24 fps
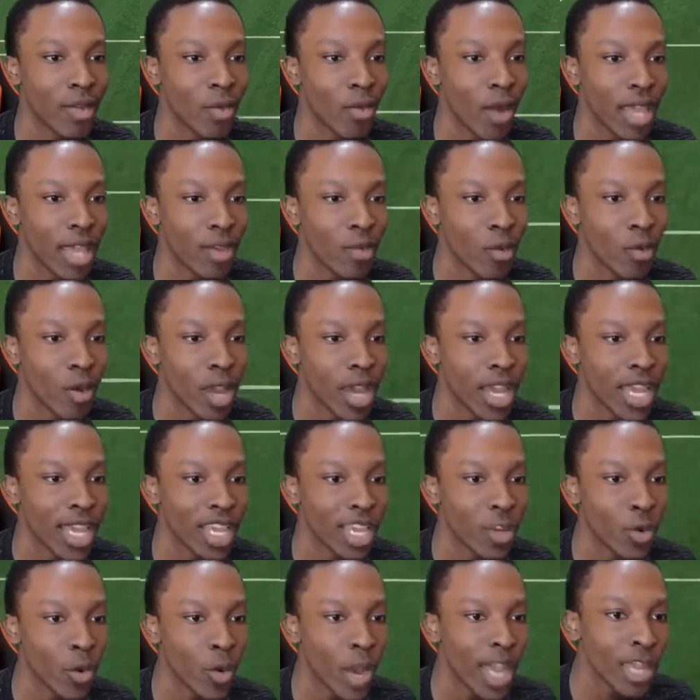why, why,
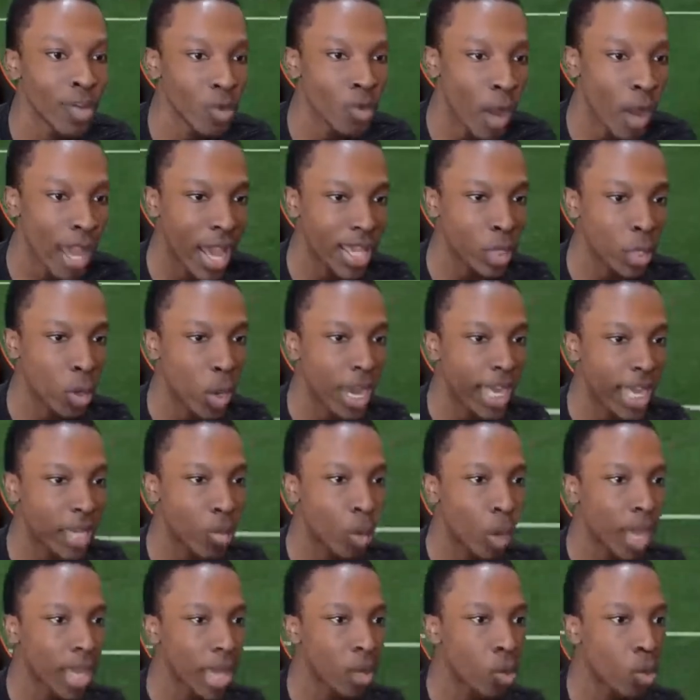why, why, why,
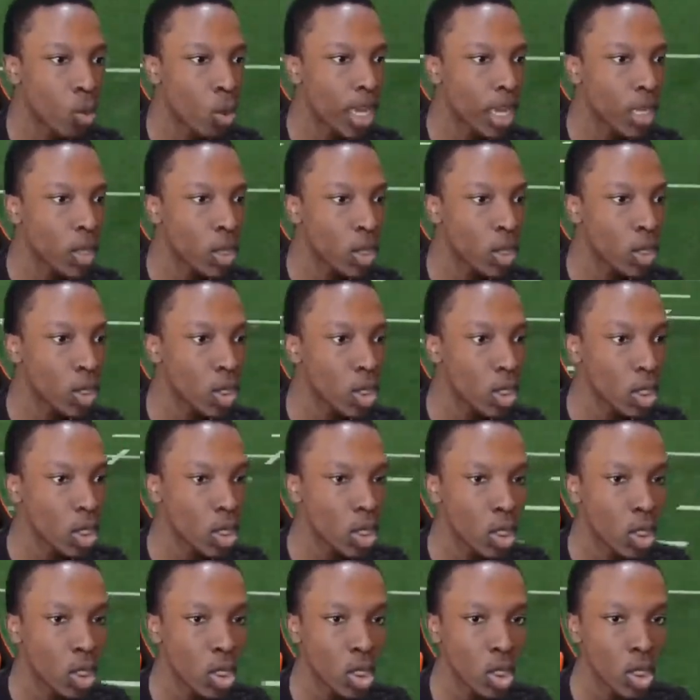why,
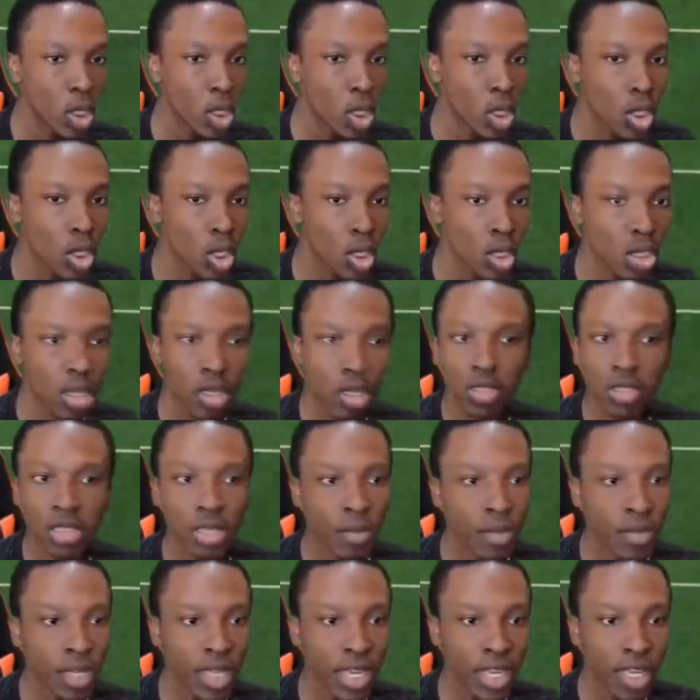why,
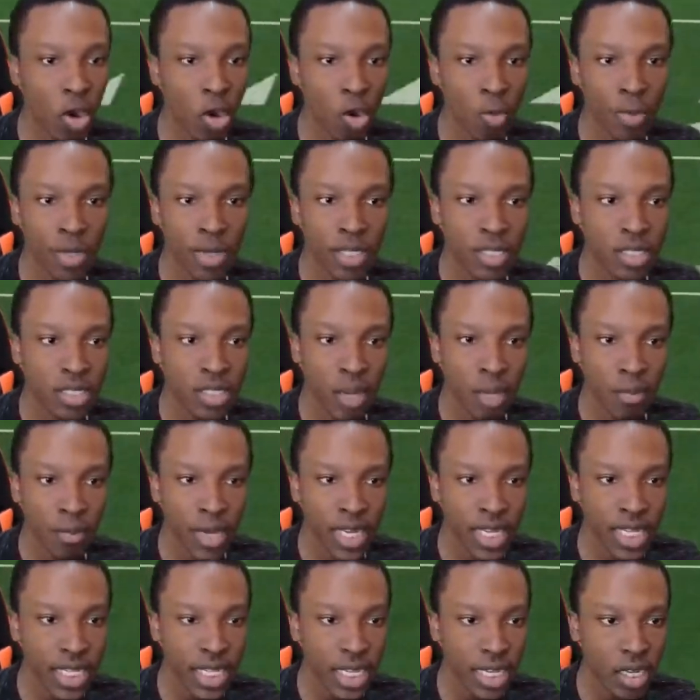Someone get open.
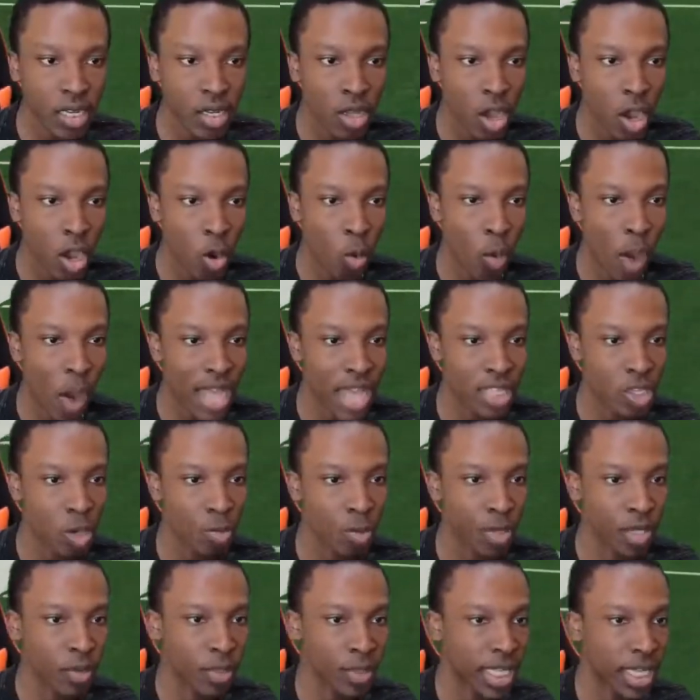Somebody get. Oh, Y's open.
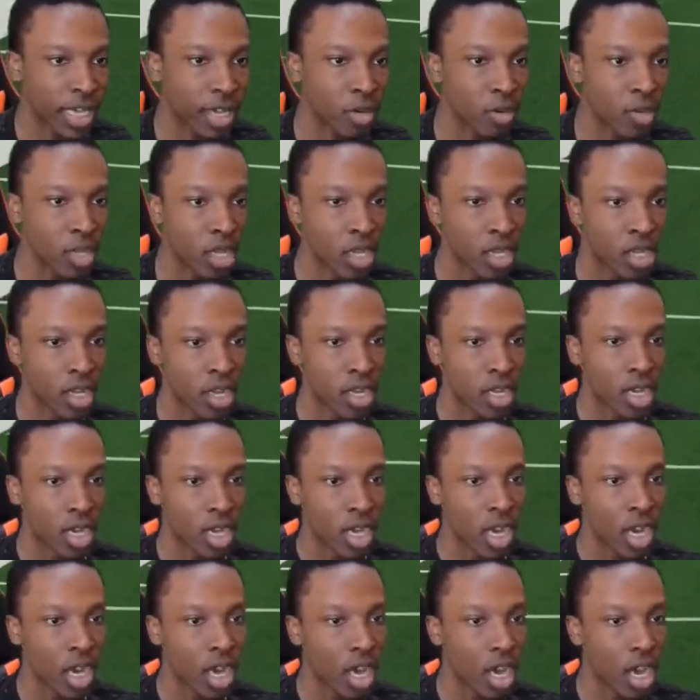What the hell?
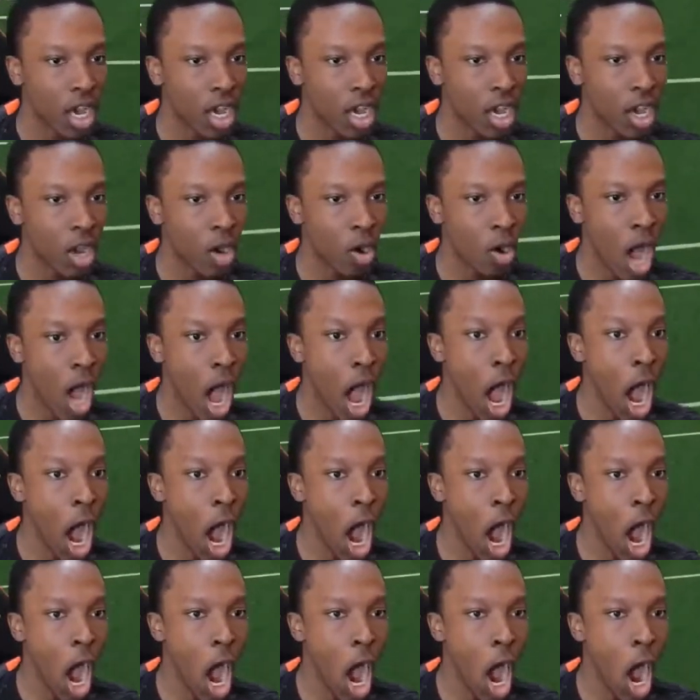Oh!
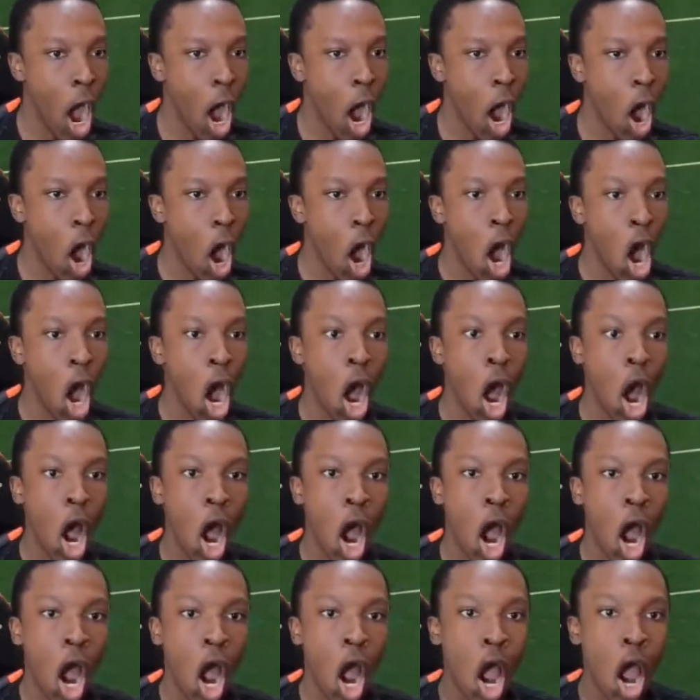Oh!
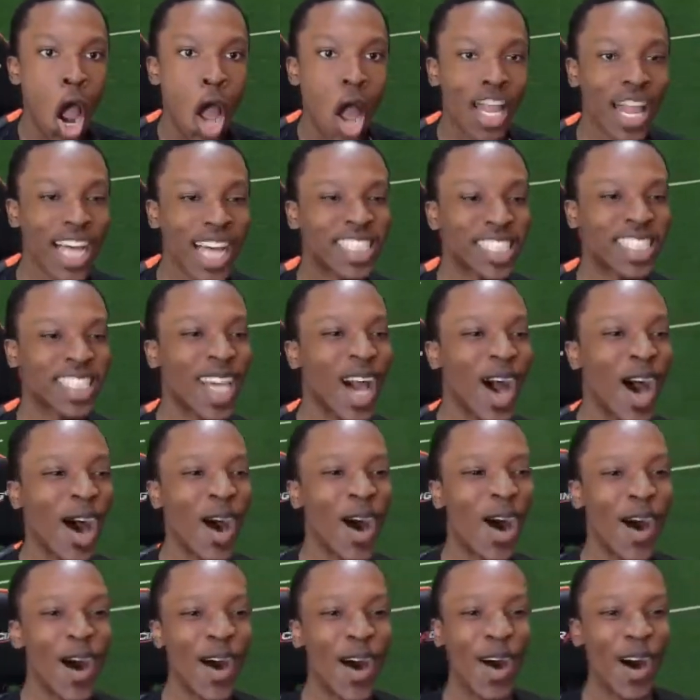Let's go!
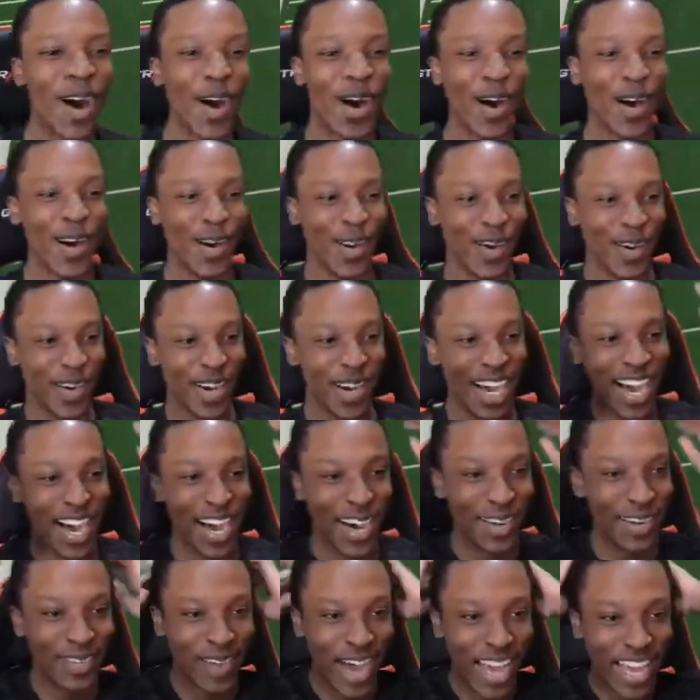
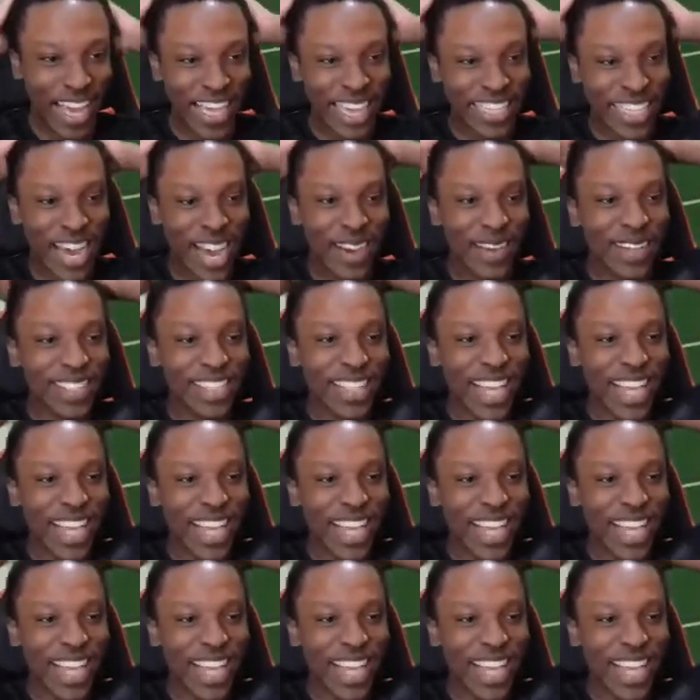Oh my god. I was